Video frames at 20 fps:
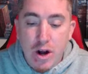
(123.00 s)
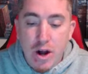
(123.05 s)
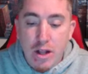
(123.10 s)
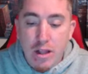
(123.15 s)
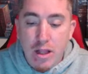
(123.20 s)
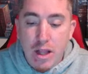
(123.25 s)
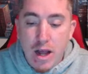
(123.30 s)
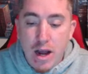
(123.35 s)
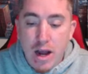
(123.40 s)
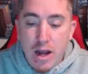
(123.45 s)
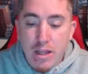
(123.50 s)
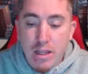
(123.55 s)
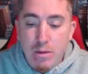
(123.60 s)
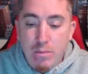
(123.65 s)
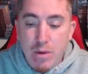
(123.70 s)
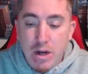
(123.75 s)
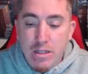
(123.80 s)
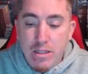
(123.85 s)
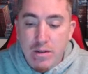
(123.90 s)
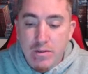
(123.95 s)
online, you
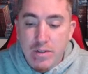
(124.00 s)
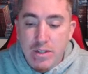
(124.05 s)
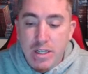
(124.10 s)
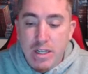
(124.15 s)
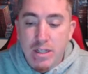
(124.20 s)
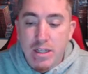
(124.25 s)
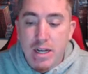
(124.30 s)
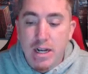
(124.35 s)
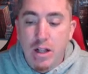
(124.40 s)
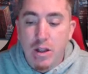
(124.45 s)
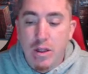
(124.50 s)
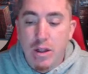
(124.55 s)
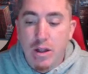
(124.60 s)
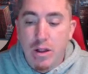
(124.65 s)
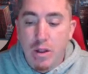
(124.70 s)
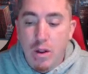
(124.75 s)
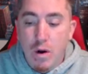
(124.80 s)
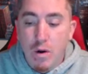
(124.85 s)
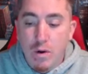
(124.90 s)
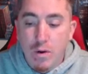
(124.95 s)
must have seen like the
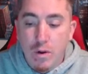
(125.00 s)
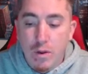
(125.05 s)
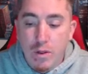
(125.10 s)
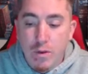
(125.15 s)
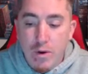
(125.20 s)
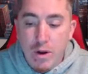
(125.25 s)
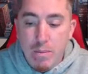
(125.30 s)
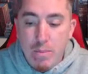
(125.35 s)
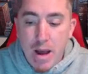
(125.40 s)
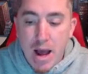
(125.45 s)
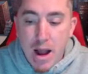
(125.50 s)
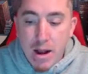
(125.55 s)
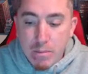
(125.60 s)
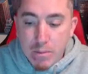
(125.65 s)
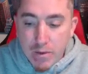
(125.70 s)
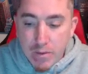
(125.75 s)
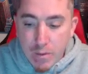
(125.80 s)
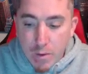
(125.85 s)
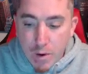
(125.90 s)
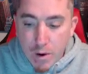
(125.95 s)
local 3-pack
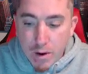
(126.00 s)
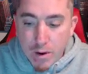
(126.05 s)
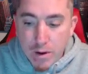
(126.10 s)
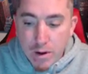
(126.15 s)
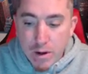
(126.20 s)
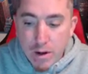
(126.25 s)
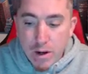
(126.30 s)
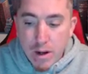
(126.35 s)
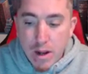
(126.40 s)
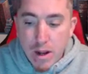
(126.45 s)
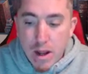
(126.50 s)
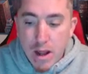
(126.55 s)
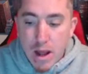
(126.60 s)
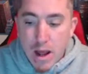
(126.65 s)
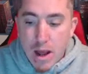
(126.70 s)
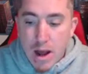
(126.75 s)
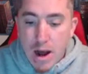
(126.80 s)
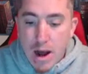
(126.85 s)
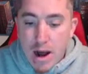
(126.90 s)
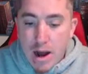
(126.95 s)
before.
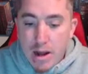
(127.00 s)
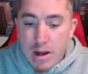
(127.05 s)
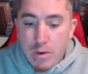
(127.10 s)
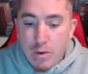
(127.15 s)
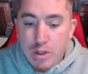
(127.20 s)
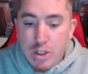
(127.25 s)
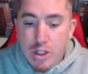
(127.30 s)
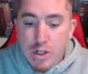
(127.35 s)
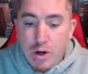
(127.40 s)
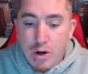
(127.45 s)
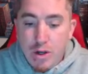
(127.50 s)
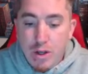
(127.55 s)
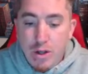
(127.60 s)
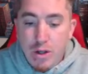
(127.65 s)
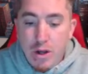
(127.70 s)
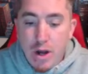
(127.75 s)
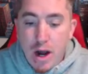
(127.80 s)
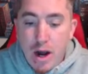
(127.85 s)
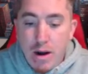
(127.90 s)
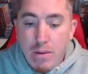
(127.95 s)
It will show
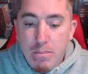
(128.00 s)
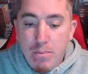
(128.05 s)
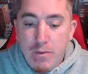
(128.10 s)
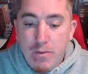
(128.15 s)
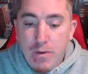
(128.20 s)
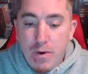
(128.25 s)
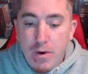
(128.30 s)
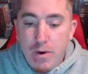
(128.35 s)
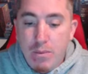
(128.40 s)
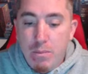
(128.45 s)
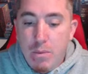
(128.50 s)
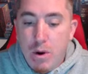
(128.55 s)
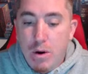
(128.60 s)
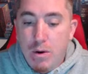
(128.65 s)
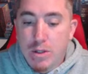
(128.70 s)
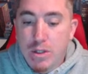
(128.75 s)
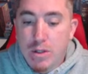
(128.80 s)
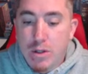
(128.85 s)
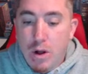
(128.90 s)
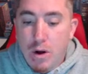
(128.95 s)
you up for
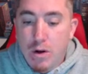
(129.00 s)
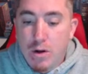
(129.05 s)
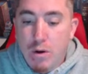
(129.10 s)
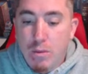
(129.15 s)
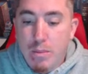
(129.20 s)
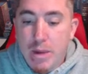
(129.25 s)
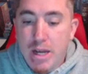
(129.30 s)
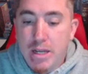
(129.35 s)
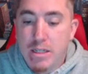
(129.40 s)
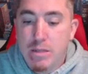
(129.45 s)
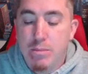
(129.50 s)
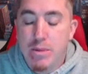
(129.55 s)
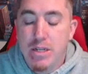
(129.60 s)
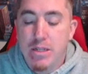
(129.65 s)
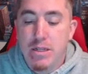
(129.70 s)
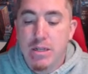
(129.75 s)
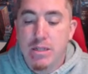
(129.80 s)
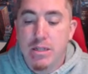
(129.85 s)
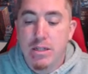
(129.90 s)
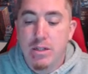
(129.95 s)
most local based
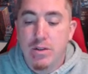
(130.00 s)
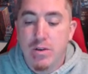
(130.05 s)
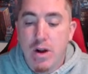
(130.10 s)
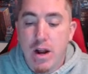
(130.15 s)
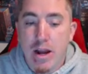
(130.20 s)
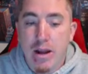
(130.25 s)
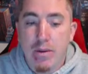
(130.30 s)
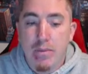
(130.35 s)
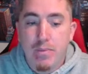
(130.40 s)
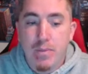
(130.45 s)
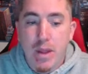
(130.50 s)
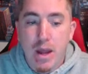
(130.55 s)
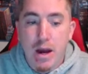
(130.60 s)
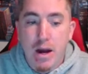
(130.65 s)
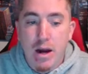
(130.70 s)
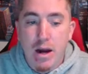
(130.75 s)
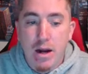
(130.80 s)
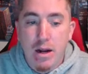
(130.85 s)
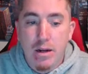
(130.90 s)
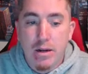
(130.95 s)
businesses, right?
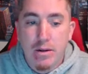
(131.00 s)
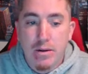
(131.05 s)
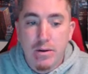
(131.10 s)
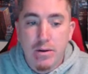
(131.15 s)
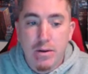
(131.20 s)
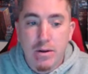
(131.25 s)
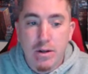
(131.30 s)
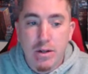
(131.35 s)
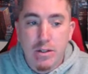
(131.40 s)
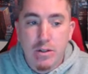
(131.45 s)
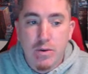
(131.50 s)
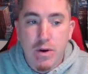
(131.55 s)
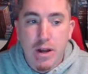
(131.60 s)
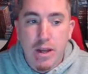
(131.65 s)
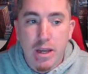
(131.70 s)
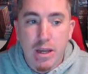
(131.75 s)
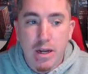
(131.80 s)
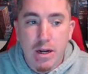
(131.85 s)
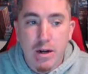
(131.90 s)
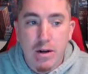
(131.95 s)
It's
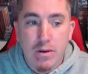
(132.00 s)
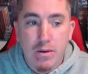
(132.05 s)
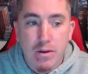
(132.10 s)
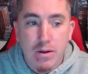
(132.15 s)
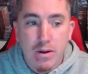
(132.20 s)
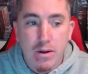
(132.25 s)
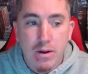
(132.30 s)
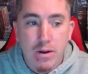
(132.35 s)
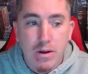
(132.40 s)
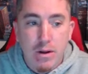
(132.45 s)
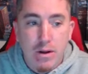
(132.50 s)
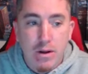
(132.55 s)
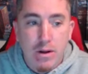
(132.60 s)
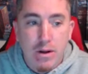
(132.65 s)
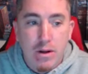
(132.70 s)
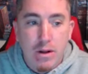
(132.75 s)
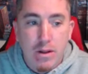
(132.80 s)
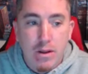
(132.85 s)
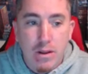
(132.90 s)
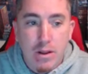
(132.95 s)
right here,
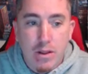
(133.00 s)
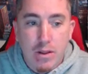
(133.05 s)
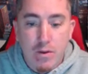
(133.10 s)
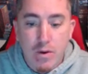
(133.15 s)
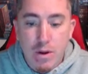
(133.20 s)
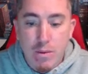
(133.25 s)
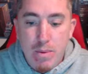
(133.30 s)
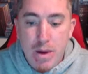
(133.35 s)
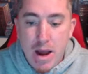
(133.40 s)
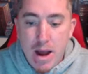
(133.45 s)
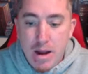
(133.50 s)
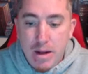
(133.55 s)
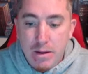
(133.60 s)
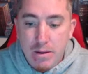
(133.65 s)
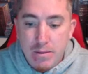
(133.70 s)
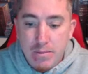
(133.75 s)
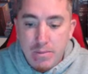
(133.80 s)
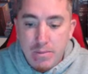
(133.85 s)
the 3-pack.